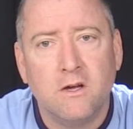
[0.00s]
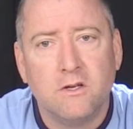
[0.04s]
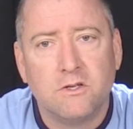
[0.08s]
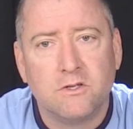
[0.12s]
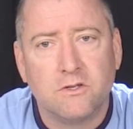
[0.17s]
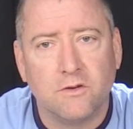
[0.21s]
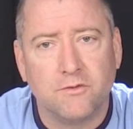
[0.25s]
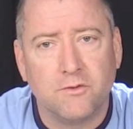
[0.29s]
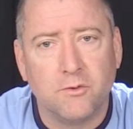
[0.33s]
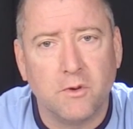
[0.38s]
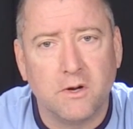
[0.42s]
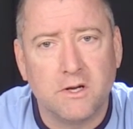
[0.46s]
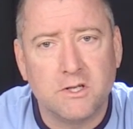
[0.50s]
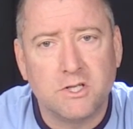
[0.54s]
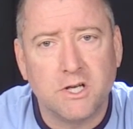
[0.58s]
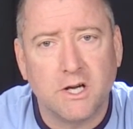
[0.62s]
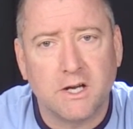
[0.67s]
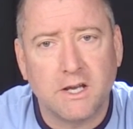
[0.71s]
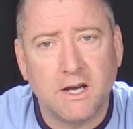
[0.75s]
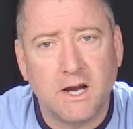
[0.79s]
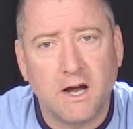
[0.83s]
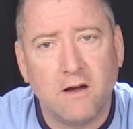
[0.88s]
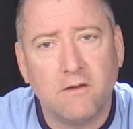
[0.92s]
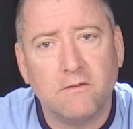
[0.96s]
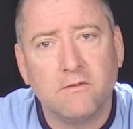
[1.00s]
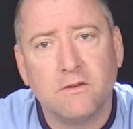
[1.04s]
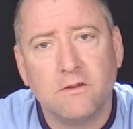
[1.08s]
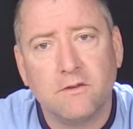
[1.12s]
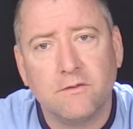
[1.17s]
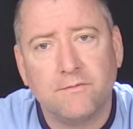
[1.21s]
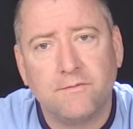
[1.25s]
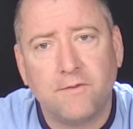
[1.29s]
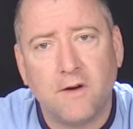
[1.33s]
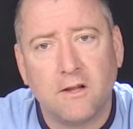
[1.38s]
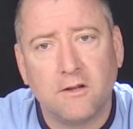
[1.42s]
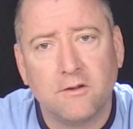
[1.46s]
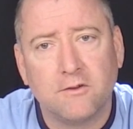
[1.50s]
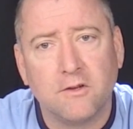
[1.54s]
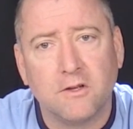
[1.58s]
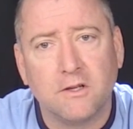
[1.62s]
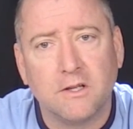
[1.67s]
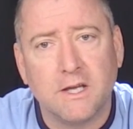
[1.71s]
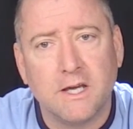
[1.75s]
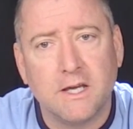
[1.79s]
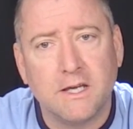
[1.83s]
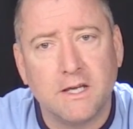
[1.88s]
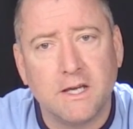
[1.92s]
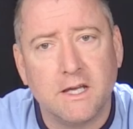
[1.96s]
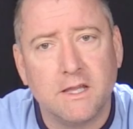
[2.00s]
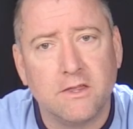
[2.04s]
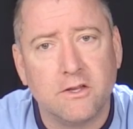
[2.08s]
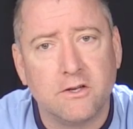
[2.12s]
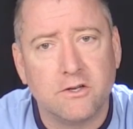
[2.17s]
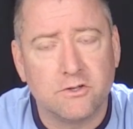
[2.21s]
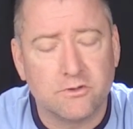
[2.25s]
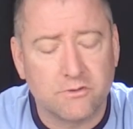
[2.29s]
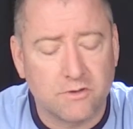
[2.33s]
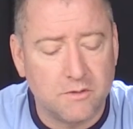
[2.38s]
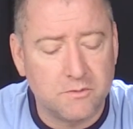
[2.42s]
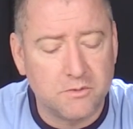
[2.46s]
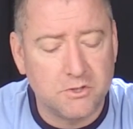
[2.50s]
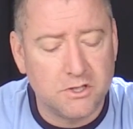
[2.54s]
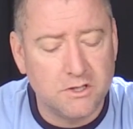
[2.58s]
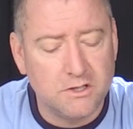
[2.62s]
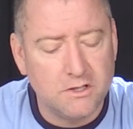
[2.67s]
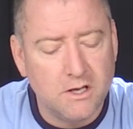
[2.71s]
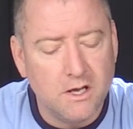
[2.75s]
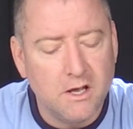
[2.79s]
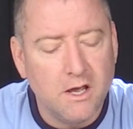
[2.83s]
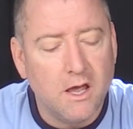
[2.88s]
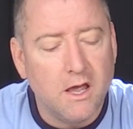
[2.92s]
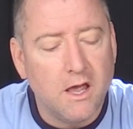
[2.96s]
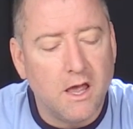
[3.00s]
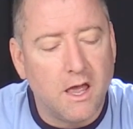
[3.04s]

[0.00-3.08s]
So if you want to check it out, follow the link in the description.